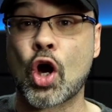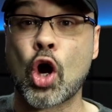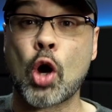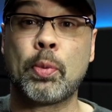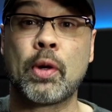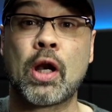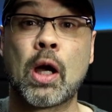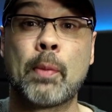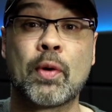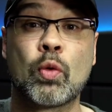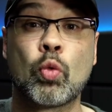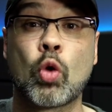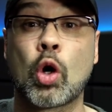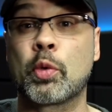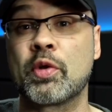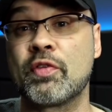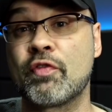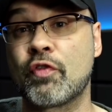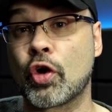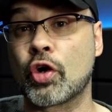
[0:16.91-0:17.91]
open up and
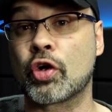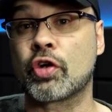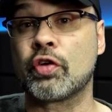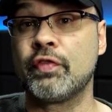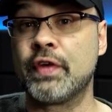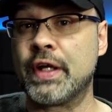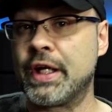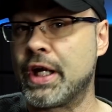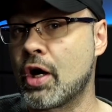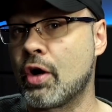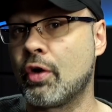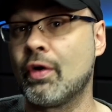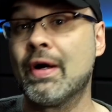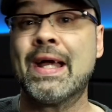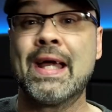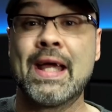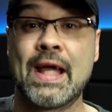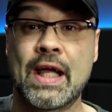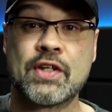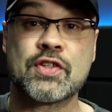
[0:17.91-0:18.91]
work with vertical video
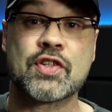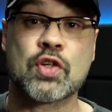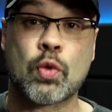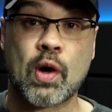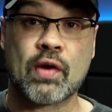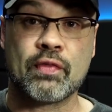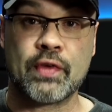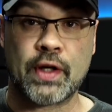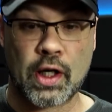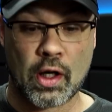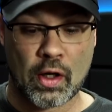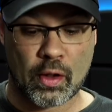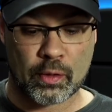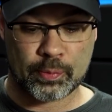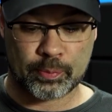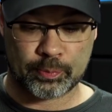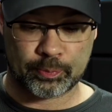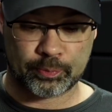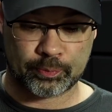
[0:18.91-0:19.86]
and square video.